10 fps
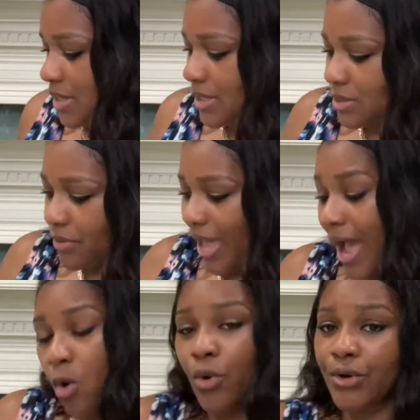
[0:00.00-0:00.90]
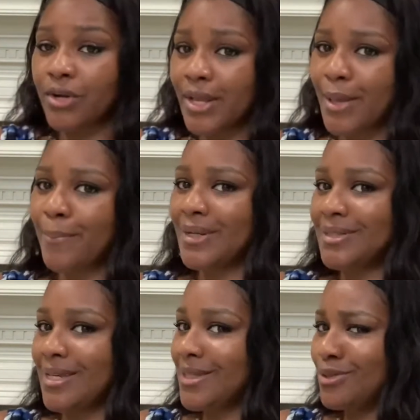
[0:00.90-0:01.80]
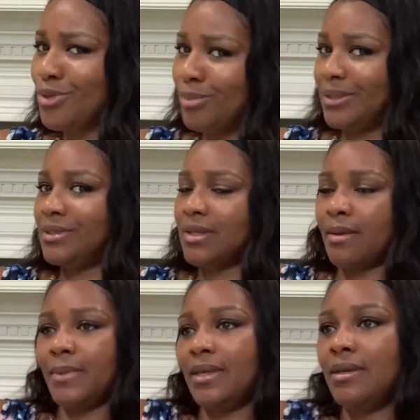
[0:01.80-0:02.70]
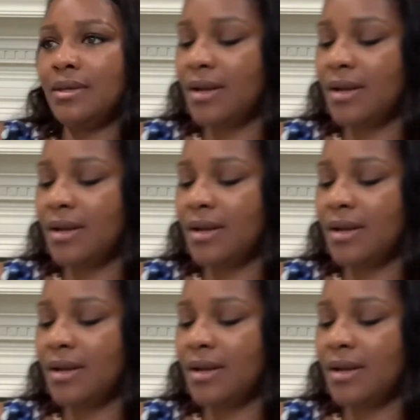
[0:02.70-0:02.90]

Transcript: So I ordered it, but it takes like 2 months to come in, I